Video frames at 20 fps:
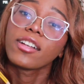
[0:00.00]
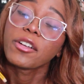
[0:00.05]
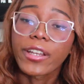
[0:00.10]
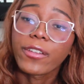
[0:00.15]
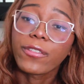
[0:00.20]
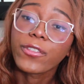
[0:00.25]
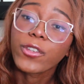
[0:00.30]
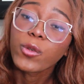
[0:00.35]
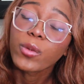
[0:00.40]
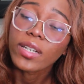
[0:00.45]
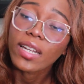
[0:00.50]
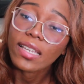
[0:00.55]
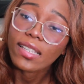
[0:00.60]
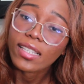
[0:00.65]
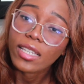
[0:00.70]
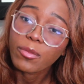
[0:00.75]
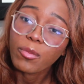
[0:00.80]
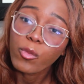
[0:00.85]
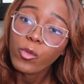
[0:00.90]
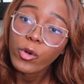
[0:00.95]
If you want to
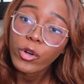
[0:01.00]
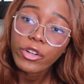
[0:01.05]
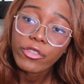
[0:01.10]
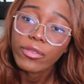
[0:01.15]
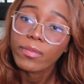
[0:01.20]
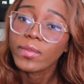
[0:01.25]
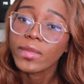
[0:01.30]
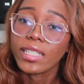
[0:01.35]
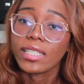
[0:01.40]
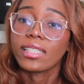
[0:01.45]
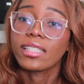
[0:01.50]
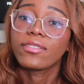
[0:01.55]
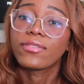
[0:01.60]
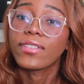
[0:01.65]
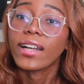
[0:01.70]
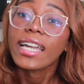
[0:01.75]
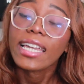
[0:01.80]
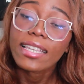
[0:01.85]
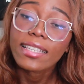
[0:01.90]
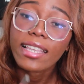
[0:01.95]
see more from this
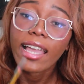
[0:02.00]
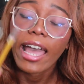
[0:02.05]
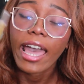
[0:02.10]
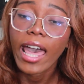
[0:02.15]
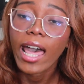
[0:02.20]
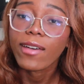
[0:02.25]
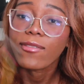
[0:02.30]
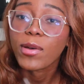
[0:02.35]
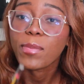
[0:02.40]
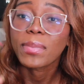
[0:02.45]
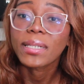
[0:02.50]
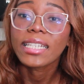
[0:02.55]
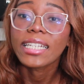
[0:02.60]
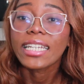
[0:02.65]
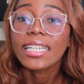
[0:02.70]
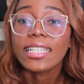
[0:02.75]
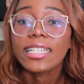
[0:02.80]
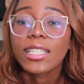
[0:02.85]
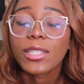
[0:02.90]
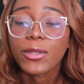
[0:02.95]
device, I have a
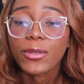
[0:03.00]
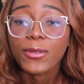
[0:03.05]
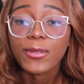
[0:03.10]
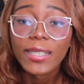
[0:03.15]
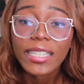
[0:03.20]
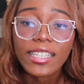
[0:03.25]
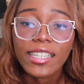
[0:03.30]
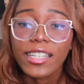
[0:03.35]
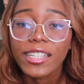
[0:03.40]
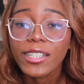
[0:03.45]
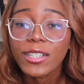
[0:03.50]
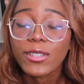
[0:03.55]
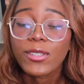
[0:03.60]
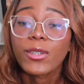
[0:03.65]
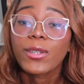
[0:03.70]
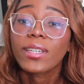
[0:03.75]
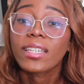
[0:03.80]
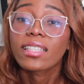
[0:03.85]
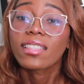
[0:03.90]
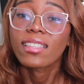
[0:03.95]
playlist right here
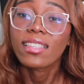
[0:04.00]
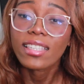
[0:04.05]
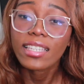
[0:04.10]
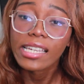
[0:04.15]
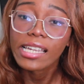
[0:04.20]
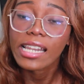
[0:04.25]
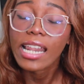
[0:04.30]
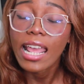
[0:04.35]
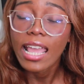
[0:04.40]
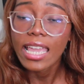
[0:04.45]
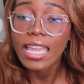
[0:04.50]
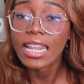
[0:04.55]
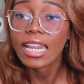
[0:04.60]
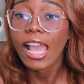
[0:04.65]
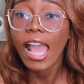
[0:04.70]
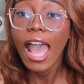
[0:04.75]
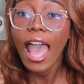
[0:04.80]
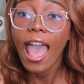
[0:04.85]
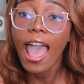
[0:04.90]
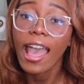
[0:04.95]
so you can see it in
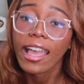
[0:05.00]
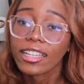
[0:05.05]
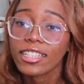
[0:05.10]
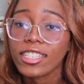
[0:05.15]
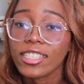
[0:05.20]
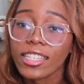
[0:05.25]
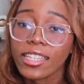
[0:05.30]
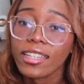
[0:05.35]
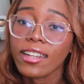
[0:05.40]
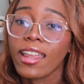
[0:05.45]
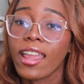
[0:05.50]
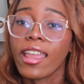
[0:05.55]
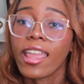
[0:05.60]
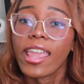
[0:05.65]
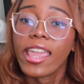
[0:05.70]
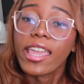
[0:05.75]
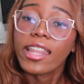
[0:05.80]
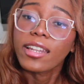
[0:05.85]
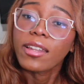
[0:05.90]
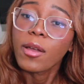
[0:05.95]
action
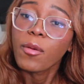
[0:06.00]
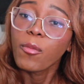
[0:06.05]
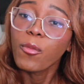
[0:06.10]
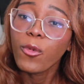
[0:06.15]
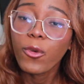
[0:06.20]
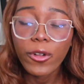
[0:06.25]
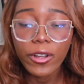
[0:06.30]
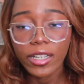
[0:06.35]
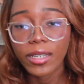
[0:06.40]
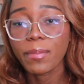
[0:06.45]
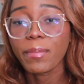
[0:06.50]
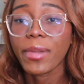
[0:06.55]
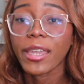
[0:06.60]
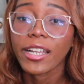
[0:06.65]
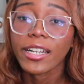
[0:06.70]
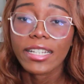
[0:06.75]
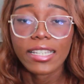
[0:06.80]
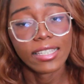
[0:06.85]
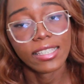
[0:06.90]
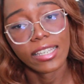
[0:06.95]
and more
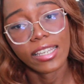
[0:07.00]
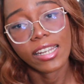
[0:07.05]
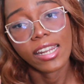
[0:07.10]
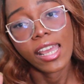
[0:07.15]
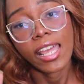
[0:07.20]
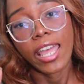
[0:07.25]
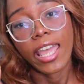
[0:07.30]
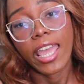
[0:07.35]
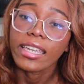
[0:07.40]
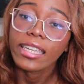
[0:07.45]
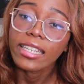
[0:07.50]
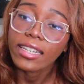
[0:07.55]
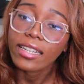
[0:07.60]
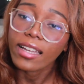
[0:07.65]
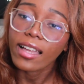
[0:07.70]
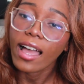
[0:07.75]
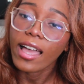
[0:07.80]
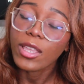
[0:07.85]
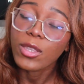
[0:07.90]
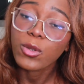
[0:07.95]
comparison, and
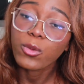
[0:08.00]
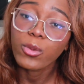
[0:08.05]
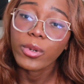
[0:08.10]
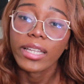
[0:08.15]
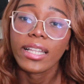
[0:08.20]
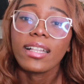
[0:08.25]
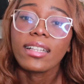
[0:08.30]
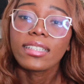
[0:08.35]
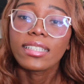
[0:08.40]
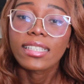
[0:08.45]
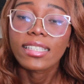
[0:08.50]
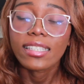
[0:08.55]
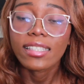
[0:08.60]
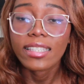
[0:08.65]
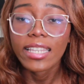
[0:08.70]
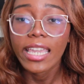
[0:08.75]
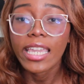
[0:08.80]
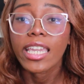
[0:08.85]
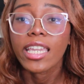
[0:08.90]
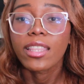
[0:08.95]
as well
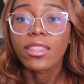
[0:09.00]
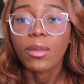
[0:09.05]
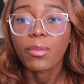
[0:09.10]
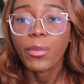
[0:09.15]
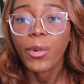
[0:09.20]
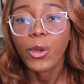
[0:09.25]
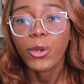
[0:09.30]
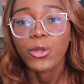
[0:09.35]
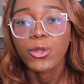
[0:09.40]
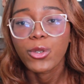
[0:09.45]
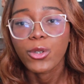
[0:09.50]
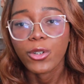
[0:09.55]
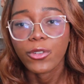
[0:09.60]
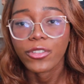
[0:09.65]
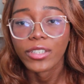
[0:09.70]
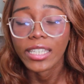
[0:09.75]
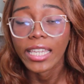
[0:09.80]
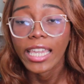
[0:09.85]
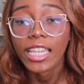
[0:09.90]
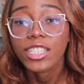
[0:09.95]
stay in the post
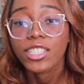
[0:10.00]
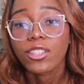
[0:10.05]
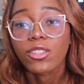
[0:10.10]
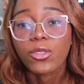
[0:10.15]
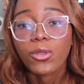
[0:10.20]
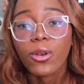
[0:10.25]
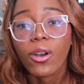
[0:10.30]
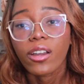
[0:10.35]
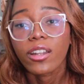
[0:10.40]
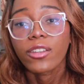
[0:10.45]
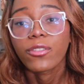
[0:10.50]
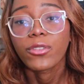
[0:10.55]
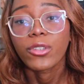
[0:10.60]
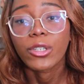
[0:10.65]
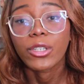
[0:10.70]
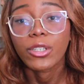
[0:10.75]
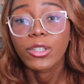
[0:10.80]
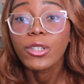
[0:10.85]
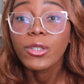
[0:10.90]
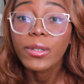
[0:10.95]
notification squad. If
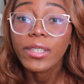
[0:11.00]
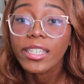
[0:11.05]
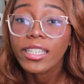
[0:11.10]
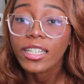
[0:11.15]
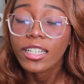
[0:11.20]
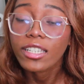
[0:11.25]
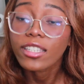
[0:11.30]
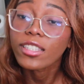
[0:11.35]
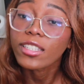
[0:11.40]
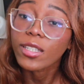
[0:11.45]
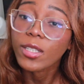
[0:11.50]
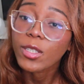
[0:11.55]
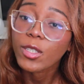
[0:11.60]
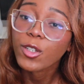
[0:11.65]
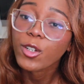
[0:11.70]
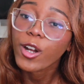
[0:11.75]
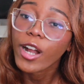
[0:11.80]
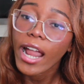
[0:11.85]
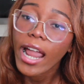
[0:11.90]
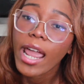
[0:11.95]
you're new here,
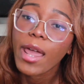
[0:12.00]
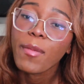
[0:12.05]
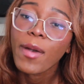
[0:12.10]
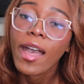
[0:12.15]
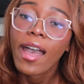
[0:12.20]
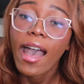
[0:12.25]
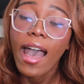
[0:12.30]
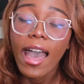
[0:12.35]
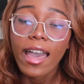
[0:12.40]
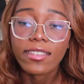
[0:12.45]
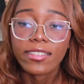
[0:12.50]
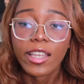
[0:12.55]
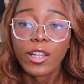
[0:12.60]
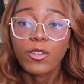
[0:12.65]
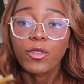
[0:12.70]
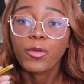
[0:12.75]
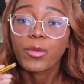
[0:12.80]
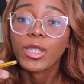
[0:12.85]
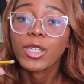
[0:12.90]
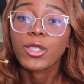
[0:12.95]
subscribe, as
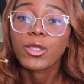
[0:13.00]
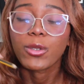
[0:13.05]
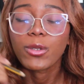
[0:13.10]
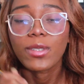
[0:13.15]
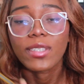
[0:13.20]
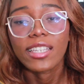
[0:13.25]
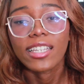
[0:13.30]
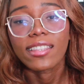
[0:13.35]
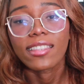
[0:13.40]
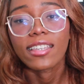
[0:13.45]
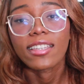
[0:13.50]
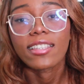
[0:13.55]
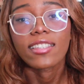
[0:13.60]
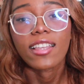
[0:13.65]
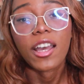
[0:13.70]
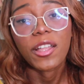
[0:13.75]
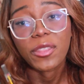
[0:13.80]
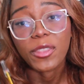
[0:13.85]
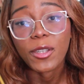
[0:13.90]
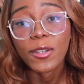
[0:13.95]
I will be using this
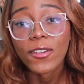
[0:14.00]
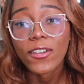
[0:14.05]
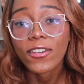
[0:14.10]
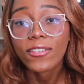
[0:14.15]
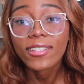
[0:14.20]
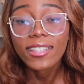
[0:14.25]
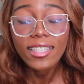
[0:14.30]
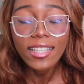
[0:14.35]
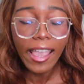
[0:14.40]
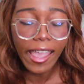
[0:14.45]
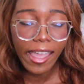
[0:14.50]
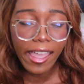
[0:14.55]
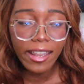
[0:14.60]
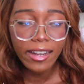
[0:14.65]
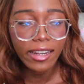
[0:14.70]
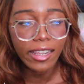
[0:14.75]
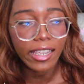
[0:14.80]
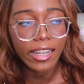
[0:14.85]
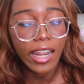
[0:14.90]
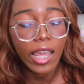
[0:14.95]
on the Note
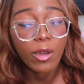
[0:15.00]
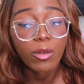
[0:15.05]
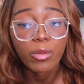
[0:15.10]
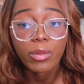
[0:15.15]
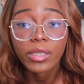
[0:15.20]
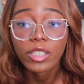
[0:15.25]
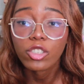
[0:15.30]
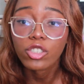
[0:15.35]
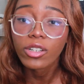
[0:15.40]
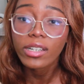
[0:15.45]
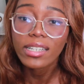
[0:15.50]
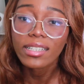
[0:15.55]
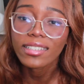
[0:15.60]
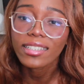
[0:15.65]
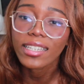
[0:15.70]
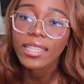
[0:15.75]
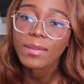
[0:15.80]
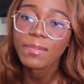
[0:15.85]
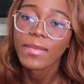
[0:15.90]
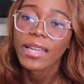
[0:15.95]
10, and I will be trying
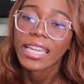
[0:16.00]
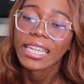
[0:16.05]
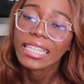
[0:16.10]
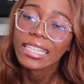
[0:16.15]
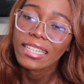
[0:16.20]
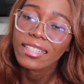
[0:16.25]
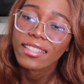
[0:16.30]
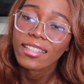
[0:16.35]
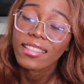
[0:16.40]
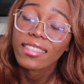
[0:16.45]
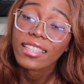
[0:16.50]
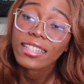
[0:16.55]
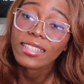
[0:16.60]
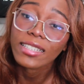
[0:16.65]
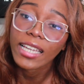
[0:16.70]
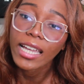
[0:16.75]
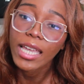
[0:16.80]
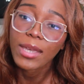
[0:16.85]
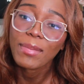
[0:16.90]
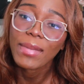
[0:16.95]
to get my hands on the
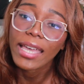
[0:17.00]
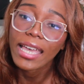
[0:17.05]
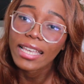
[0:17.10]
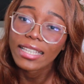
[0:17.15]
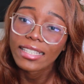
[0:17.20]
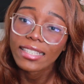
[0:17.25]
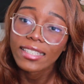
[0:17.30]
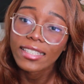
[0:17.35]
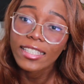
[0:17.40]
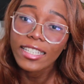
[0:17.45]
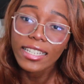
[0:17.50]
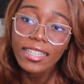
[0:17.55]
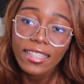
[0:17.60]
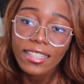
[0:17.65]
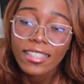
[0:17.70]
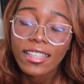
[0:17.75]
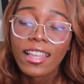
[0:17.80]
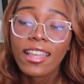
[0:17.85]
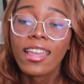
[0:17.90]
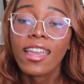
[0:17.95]
Tab
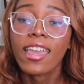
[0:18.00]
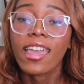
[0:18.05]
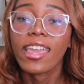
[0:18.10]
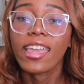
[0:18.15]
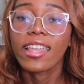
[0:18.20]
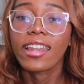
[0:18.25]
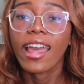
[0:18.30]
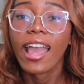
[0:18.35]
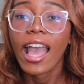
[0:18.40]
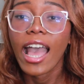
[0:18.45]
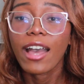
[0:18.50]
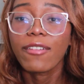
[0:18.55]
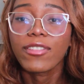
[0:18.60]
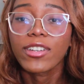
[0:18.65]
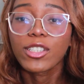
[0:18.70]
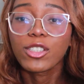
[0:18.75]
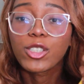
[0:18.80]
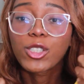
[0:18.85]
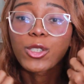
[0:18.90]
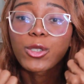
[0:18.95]
S6 and have
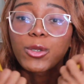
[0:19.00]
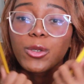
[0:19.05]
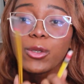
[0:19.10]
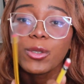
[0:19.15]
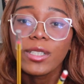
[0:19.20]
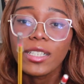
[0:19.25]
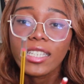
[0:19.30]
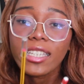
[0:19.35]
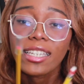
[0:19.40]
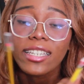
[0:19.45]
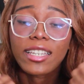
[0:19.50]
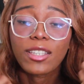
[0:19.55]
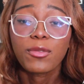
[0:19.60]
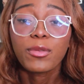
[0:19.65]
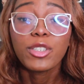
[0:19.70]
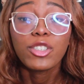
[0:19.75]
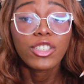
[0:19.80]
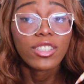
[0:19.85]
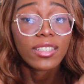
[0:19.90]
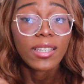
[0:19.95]
a truly, because
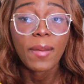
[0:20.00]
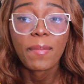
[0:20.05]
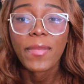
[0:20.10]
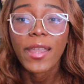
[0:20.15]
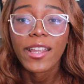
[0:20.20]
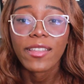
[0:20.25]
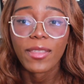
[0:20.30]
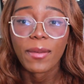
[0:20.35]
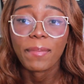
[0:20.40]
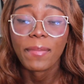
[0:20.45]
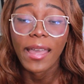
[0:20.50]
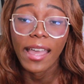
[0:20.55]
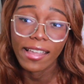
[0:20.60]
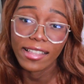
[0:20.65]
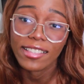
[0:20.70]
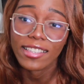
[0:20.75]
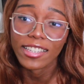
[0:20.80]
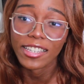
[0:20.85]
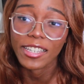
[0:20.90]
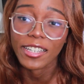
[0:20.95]
we just compared the
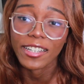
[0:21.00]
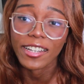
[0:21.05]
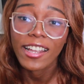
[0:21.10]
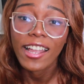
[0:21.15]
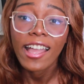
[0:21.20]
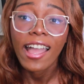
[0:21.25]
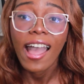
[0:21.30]
pens here,